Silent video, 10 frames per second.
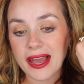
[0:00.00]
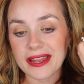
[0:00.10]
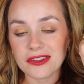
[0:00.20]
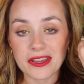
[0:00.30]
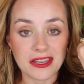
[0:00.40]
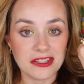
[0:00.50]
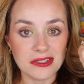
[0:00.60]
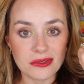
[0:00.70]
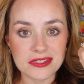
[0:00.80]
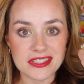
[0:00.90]
and you can
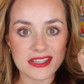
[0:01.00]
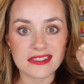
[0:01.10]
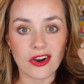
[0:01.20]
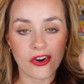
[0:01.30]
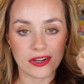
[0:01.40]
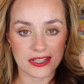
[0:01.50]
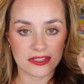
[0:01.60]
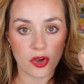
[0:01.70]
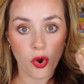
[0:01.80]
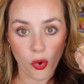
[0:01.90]
use this on
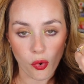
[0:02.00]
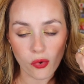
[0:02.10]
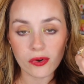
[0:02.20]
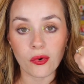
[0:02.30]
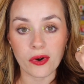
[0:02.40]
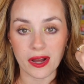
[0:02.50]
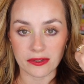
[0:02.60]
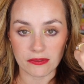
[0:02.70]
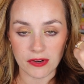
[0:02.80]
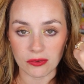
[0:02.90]
its own or
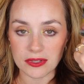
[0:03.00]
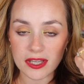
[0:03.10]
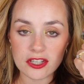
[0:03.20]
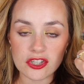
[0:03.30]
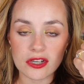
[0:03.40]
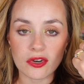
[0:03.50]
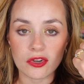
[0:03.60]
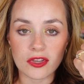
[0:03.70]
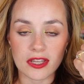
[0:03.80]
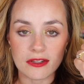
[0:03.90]
under foundation, or
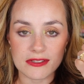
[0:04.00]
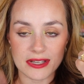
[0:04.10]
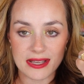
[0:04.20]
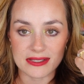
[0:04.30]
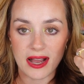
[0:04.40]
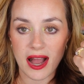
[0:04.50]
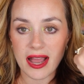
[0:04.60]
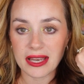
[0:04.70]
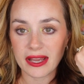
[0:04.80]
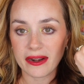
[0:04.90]
you can use it as a
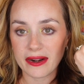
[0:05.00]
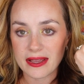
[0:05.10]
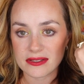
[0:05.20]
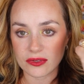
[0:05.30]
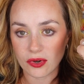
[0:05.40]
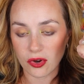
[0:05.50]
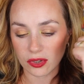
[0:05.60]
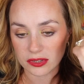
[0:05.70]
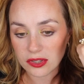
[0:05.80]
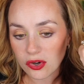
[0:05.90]
highlighter. As you all
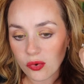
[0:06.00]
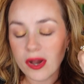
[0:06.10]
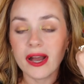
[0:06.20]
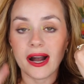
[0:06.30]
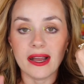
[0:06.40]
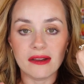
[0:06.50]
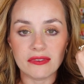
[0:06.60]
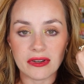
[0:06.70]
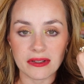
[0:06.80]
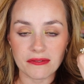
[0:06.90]
know, I have
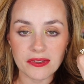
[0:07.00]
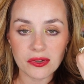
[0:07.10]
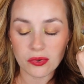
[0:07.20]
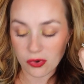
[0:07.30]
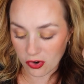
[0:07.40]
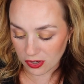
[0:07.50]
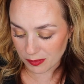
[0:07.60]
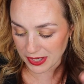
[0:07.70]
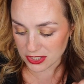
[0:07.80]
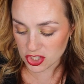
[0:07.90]
a review on
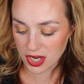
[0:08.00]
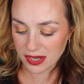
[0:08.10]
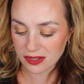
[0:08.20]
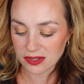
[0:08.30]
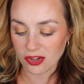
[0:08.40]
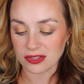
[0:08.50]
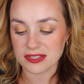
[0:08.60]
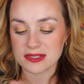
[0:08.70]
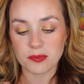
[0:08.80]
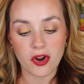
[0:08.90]
my channel on
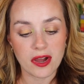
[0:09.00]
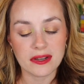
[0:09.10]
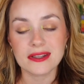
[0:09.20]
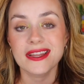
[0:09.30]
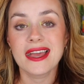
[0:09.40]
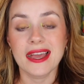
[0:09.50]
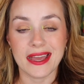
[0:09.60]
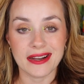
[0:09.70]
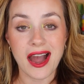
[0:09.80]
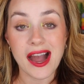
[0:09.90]
this product,
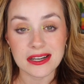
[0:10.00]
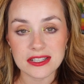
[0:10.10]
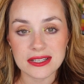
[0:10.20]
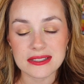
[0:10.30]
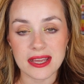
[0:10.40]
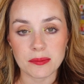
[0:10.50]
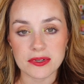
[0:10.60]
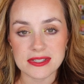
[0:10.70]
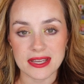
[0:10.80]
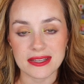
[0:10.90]
and
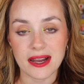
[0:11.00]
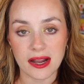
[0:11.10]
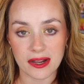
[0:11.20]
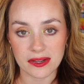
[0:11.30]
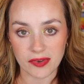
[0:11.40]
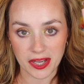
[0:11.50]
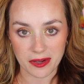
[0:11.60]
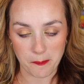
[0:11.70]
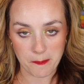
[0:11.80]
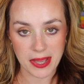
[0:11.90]
110% I
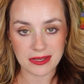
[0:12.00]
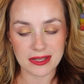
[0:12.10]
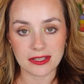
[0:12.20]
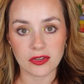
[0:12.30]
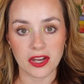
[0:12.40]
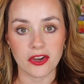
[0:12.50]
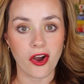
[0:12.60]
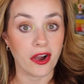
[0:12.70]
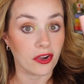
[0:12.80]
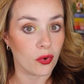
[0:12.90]
recommend it. You
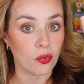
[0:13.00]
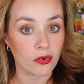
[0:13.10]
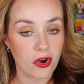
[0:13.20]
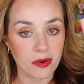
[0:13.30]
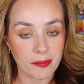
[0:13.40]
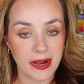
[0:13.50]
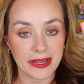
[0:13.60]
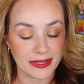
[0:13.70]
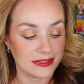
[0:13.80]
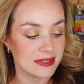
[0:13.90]
cannot go wrong
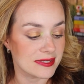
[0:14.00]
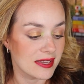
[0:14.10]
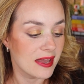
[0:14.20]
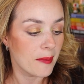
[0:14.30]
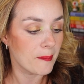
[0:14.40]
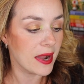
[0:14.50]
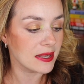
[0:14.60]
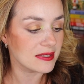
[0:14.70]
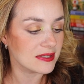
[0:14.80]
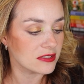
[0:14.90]
buying this. Mine
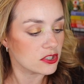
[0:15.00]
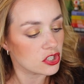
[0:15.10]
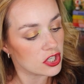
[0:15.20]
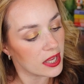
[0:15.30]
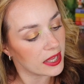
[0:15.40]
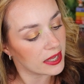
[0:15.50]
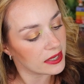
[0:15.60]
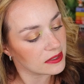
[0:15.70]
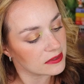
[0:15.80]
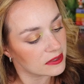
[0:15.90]
is in the
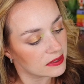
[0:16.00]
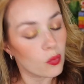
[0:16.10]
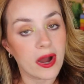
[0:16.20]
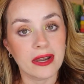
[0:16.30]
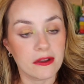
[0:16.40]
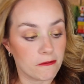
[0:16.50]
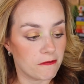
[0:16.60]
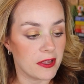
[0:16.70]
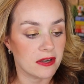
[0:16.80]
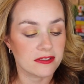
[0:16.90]
shade One
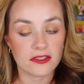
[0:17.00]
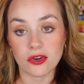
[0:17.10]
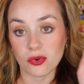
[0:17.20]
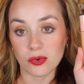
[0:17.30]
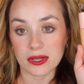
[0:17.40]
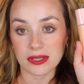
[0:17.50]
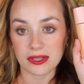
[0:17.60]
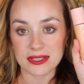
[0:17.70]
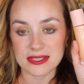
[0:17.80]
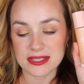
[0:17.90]
Fair, so you
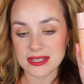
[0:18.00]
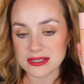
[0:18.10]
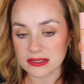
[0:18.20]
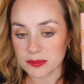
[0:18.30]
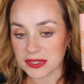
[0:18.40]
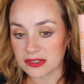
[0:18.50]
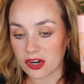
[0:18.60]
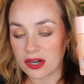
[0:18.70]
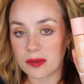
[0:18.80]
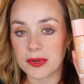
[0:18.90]
can see it's a little bit
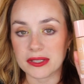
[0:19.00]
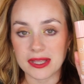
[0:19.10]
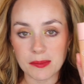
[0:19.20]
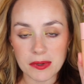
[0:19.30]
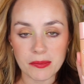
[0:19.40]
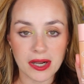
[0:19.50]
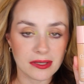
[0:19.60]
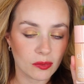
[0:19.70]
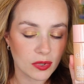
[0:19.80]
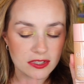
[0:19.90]
dark, but keep in mind
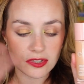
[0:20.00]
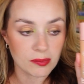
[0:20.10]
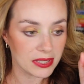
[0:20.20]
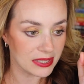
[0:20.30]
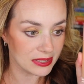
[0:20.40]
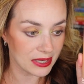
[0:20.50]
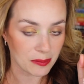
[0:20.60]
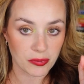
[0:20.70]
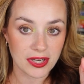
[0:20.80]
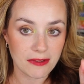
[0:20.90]
that once you blend it, I'm
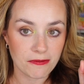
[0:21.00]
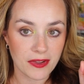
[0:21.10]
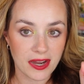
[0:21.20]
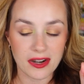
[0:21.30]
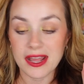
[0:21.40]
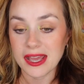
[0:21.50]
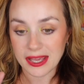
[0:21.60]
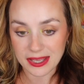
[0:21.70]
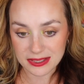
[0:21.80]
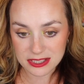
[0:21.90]
pretty fair,
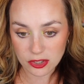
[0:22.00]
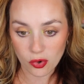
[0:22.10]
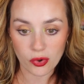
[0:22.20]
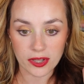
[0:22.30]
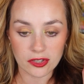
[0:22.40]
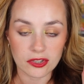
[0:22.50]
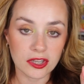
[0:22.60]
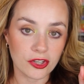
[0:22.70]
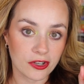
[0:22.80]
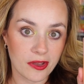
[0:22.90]
it's going to
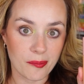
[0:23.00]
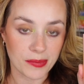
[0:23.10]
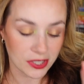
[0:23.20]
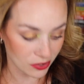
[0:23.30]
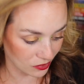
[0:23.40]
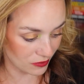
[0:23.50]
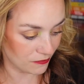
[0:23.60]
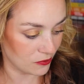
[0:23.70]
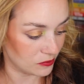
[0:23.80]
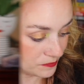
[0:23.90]
look
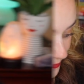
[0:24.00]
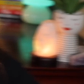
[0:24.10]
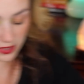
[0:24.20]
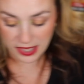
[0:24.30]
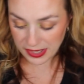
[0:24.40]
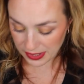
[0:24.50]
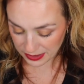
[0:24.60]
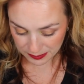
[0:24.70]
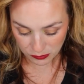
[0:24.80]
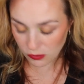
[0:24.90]
beautiful. Okay,
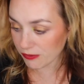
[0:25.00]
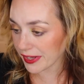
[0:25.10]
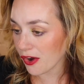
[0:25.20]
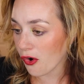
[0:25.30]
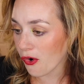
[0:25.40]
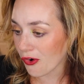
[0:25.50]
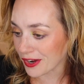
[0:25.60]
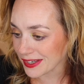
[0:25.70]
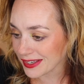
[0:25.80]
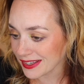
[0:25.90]
moving
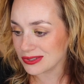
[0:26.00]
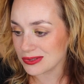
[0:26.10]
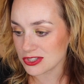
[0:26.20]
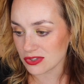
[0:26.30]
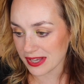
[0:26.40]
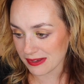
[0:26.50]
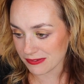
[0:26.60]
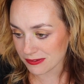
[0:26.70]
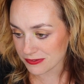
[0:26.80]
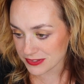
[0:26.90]
on to July
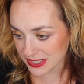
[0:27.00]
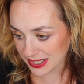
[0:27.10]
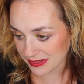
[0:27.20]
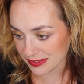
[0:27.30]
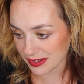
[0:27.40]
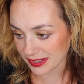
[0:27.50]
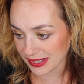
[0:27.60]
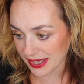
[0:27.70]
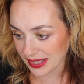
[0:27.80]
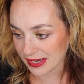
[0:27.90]
15th
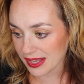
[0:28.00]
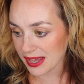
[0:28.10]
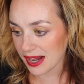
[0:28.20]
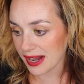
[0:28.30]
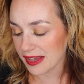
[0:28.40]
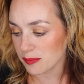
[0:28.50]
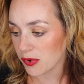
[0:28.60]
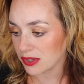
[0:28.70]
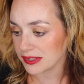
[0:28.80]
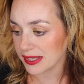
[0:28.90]
again, I have
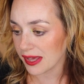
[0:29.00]
bought the